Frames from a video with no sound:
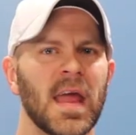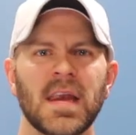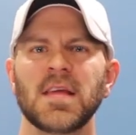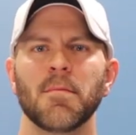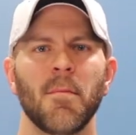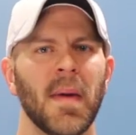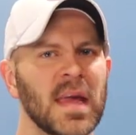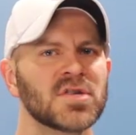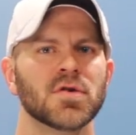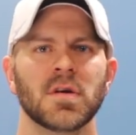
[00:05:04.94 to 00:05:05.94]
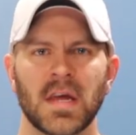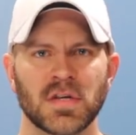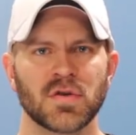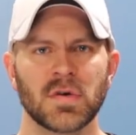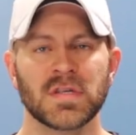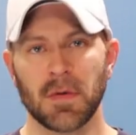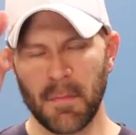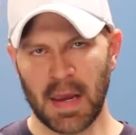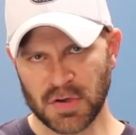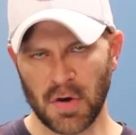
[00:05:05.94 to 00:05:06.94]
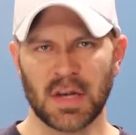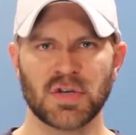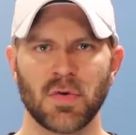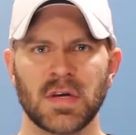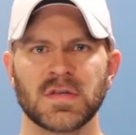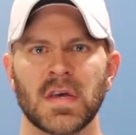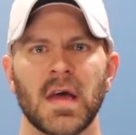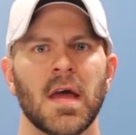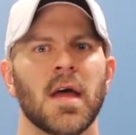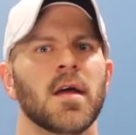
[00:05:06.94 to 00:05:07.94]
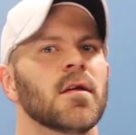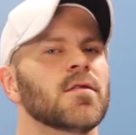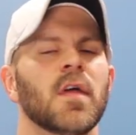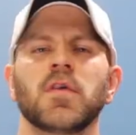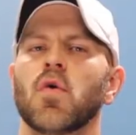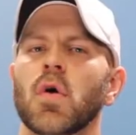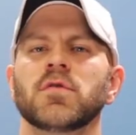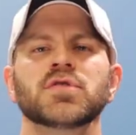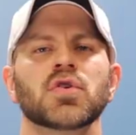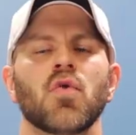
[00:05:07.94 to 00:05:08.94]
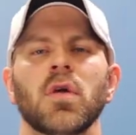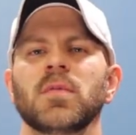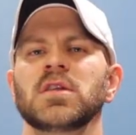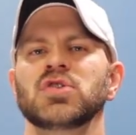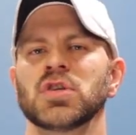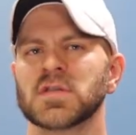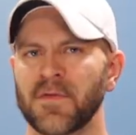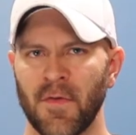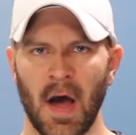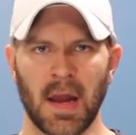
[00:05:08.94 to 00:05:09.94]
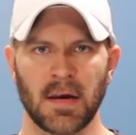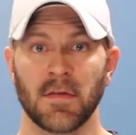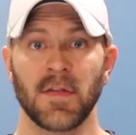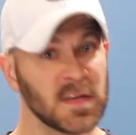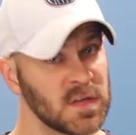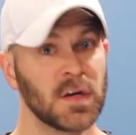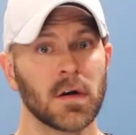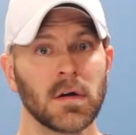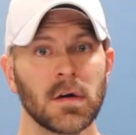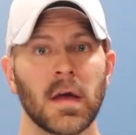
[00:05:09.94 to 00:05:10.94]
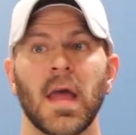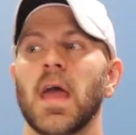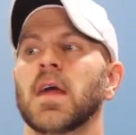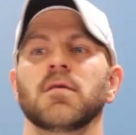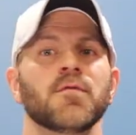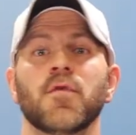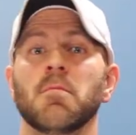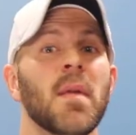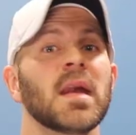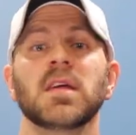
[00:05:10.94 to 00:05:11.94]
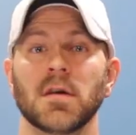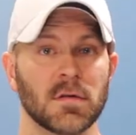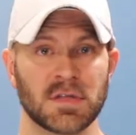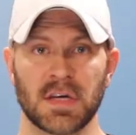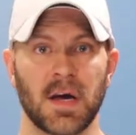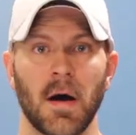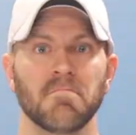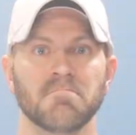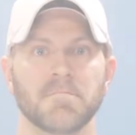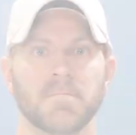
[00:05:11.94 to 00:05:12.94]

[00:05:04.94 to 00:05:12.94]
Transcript: any major injuries, then the Oilers are going to be just fine this year and for many years to come.